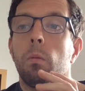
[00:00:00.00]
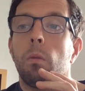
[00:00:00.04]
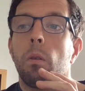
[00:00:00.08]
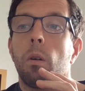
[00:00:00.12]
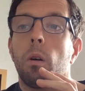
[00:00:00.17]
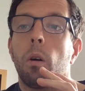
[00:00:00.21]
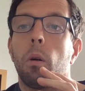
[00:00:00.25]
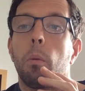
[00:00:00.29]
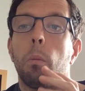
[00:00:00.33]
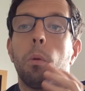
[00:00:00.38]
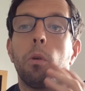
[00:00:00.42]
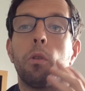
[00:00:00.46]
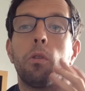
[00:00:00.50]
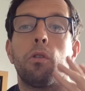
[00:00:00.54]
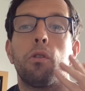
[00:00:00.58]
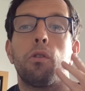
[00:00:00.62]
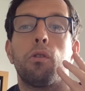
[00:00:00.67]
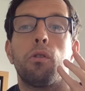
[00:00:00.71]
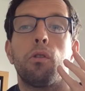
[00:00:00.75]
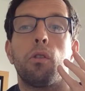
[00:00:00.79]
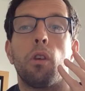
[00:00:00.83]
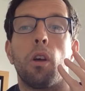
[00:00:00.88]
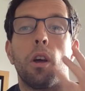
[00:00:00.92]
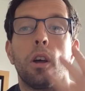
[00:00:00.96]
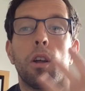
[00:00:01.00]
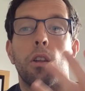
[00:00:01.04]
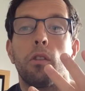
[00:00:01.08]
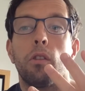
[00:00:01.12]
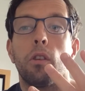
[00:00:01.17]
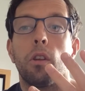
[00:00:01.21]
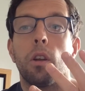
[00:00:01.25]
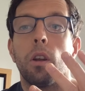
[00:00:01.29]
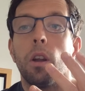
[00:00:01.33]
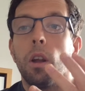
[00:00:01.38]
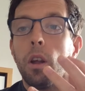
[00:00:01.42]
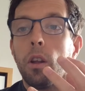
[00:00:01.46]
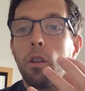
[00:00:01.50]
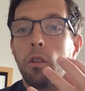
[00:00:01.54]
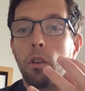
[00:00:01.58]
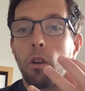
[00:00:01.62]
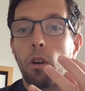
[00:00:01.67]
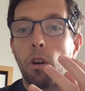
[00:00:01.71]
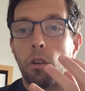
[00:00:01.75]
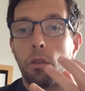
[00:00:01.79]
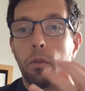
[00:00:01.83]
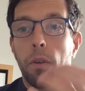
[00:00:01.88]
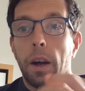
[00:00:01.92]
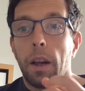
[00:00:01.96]
almost certain to
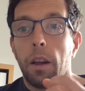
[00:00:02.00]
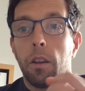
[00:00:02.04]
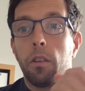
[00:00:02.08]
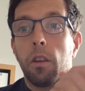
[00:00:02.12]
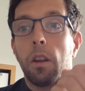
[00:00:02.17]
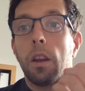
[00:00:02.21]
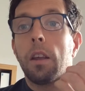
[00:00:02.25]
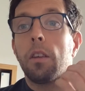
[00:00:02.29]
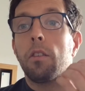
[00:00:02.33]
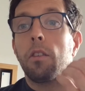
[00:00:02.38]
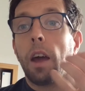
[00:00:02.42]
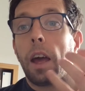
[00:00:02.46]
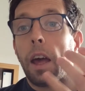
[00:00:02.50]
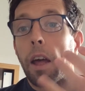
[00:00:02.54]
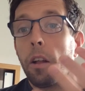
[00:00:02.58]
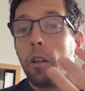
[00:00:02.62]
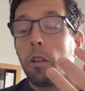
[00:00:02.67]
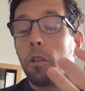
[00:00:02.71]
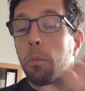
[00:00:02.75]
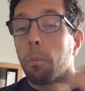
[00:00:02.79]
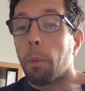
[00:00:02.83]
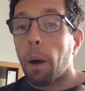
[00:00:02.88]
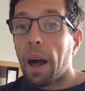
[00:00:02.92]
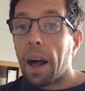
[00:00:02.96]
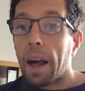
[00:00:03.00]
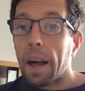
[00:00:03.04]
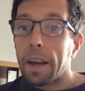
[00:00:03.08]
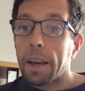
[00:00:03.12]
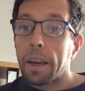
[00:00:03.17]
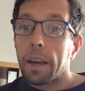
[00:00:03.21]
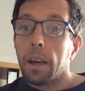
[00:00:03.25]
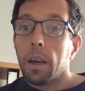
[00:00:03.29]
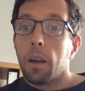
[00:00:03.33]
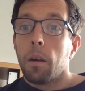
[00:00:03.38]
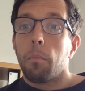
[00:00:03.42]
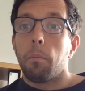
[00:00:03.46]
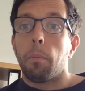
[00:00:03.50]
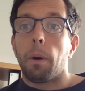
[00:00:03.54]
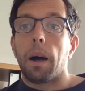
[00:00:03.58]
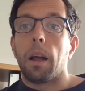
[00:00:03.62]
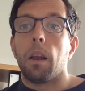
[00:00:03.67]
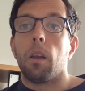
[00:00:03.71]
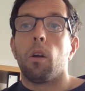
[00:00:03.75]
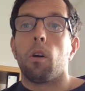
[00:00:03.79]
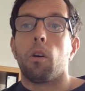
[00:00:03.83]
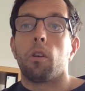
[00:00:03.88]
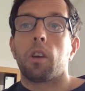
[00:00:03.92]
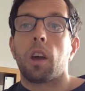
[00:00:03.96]
cause violence, and he's held back by
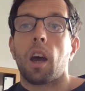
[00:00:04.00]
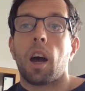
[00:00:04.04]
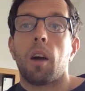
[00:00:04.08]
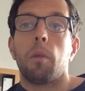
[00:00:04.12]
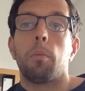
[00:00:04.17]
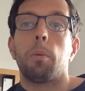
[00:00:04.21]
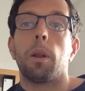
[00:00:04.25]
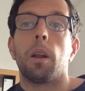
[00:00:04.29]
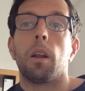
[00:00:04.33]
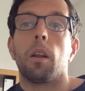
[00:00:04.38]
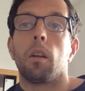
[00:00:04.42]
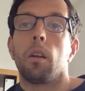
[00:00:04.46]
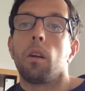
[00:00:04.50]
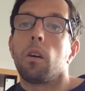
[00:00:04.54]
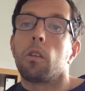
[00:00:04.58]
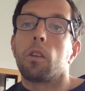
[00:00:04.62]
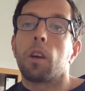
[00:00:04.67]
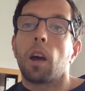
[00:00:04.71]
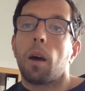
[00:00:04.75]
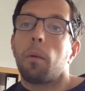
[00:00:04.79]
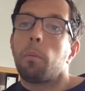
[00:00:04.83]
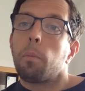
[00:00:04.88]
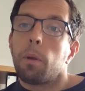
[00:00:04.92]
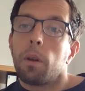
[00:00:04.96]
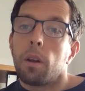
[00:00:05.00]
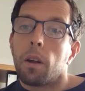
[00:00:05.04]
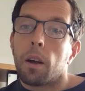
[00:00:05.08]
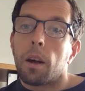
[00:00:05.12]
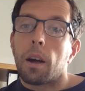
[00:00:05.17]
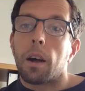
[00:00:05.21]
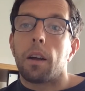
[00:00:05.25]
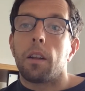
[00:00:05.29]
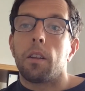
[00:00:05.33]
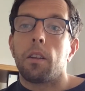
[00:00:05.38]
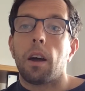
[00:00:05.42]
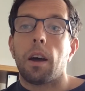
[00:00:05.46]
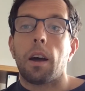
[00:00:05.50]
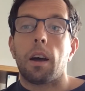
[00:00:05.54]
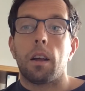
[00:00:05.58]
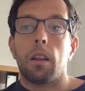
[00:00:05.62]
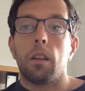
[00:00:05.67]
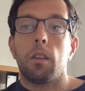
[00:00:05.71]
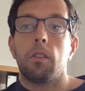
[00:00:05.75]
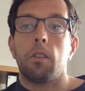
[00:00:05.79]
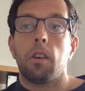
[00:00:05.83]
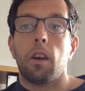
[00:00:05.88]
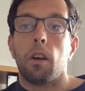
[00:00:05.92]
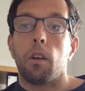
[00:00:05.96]
Lord Capulet. Lord Capulet
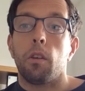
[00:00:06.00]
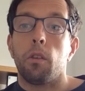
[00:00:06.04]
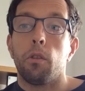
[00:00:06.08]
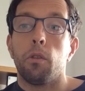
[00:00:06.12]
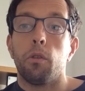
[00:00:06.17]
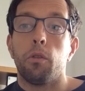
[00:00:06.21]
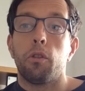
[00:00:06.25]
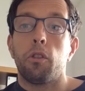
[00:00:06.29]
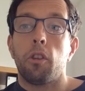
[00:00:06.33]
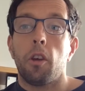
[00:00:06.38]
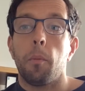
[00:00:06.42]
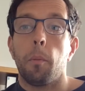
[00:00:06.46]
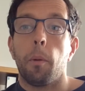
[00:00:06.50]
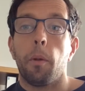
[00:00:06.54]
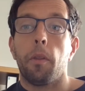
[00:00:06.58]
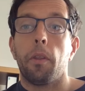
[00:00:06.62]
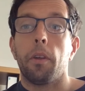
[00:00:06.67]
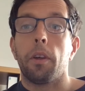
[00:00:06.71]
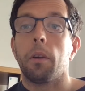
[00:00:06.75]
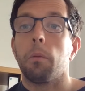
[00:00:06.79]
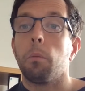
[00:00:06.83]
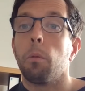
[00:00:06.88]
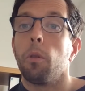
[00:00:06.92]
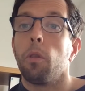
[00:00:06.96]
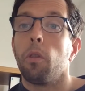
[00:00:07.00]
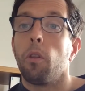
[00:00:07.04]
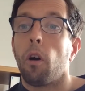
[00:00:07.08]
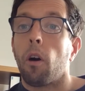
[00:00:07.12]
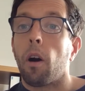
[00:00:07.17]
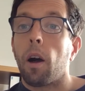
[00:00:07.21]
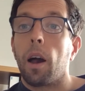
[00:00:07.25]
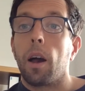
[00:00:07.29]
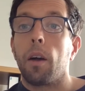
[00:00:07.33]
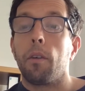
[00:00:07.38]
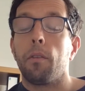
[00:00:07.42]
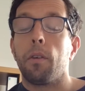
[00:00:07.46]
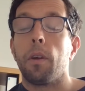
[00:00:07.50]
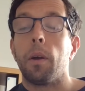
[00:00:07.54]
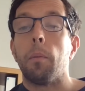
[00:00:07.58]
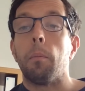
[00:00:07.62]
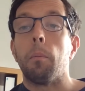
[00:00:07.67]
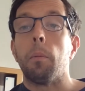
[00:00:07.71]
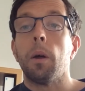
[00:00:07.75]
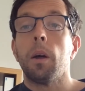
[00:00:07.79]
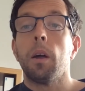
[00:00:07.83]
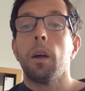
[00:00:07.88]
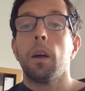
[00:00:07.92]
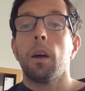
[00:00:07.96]
tells Tybalt that he will not have
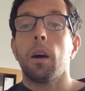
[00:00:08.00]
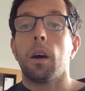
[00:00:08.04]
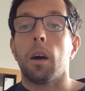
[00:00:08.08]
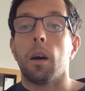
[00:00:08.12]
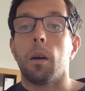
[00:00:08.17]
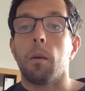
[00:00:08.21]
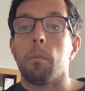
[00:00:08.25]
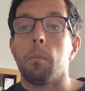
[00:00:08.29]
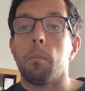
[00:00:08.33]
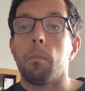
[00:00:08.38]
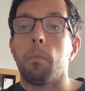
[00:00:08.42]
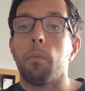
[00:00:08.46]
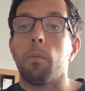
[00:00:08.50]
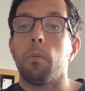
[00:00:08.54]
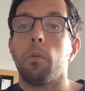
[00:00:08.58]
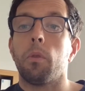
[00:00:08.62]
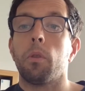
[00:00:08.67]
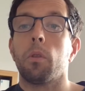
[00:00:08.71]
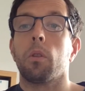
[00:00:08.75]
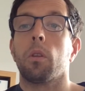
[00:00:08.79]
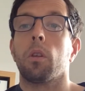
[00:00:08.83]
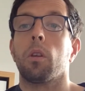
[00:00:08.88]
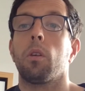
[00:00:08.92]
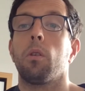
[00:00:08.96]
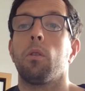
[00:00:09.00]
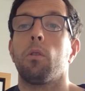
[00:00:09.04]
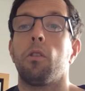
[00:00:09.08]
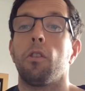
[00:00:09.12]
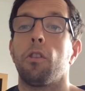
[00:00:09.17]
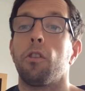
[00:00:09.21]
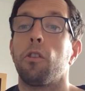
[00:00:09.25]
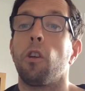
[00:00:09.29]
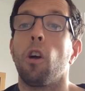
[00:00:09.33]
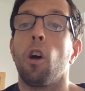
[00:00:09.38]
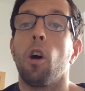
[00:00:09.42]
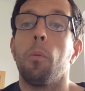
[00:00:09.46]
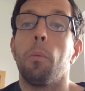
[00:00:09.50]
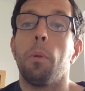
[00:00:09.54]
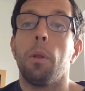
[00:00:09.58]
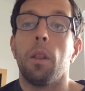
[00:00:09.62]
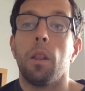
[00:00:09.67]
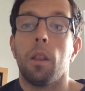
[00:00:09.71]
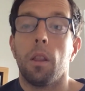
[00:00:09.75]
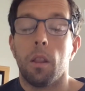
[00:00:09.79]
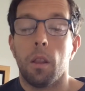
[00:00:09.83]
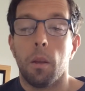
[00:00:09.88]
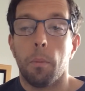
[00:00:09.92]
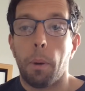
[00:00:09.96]
him
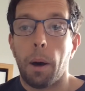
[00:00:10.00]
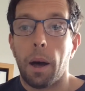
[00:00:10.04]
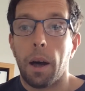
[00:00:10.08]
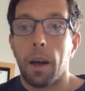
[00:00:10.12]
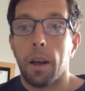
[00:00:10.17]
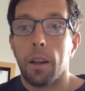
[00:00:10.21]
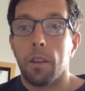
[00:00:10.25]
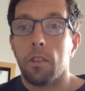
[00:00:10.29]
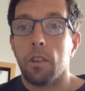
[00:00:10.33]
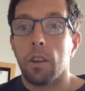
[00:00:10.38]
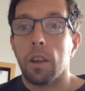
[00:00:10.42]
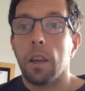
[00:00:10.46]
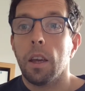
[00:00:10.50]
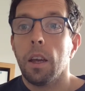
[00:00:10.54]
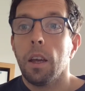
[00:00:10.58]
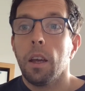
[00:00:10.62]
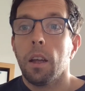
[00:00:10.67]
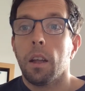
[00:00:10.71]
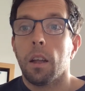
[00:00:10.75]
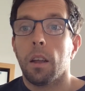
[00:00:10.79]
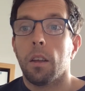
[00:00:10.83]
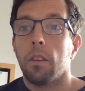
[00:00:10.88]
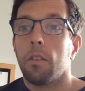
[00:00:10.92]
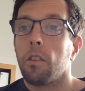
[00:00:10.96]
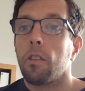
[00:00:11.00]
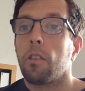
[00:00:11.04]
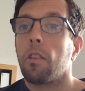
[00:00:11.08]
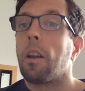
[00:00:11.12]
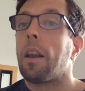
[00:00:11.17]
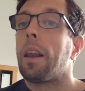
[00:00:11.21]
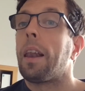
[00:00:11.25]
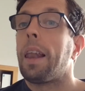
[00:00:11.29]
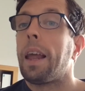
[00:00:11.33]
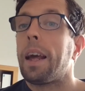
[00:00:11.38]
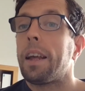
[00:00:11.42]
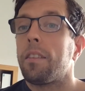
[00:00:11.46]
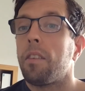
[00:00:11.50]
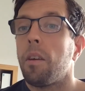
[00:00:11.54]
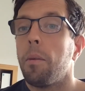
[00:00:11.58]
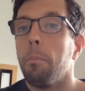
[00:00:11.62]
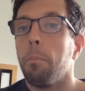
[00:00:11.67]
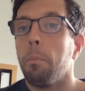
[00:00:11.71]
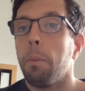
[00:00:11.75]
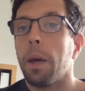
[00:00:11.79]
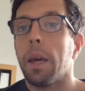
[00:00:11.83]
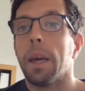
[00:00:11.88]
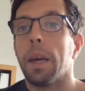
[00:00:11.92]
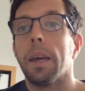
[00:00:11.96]
disturbing the party. He says to let
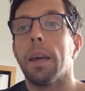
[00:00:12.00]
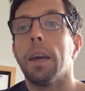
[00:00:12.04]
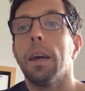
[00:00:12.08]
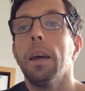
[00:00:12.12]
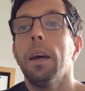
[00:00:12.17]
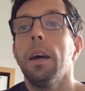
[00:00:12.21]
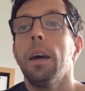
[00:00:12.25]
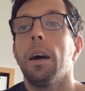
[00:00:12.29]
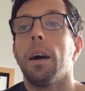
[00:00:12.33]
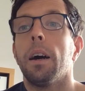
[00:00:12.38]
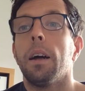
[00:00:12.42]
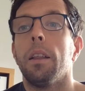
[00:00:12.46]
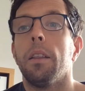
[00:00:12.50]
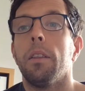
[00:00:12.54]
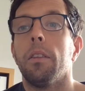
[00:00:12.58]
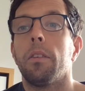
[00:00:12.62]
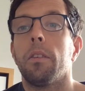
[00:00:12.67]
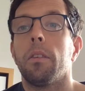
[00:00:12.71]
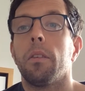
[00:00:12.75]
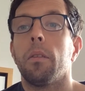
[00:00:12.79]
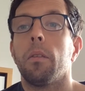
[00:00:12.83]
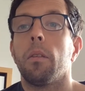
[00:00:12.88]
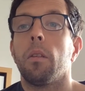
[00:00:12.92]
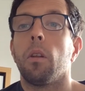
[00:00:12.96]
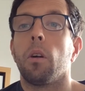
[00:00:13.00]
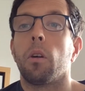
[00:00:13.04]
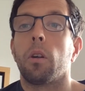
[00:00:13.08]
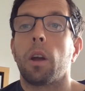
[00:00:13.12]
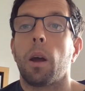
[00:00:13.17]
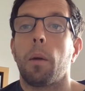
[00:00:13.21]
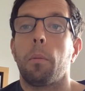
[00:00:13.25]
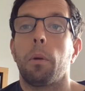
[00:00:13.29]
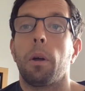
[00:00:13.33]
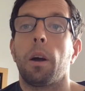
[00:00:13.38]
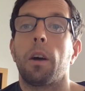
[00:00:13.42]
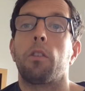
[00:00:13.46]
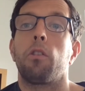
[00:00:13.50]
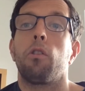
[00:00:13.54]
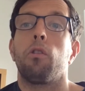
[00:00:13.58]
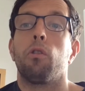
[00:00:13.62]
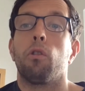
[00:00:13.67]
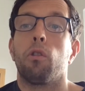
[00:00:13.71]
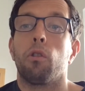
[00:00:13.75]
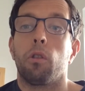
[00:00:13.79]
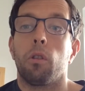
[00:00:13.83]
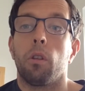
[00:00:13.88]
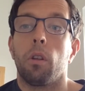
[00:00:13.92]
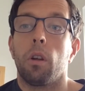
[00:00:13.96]
him be, and Lord Capulet actually
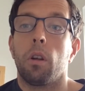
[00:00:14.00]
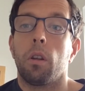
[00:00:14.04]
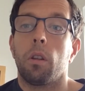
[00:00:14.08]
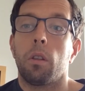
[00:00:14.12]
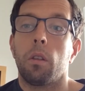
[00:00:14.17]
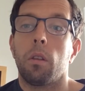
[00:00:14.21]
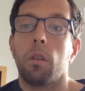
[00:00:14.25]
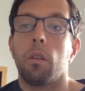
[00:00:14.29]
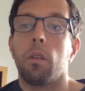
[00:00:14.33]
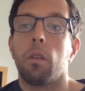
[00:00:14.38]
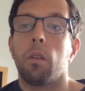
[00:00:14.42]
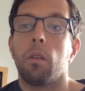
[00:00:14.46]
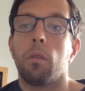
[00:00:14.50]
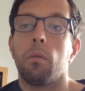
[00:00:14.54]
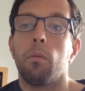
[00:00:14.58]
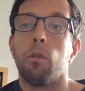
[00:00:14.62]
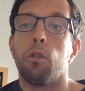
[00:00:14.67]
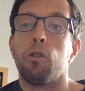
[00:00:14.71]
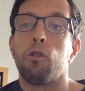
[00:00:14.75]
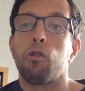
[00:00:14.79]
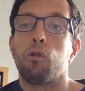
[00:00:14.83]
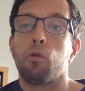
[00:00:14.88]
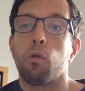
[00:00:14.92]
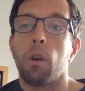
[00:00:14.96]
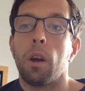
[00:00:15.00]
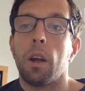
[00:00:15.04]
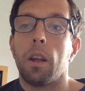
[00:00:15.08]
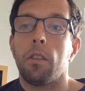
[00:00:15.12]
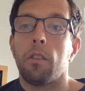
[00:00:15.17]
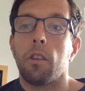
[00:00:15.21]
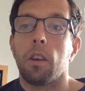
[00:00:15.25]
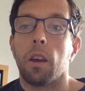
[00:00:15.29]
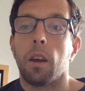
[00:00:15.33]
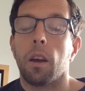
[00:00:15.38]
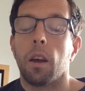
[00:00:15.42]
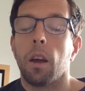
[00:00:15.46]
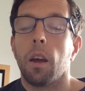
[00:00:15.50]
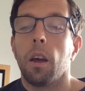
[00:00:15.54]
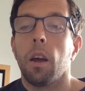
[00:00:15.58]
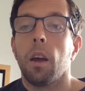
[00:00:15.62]
shows the restraint here.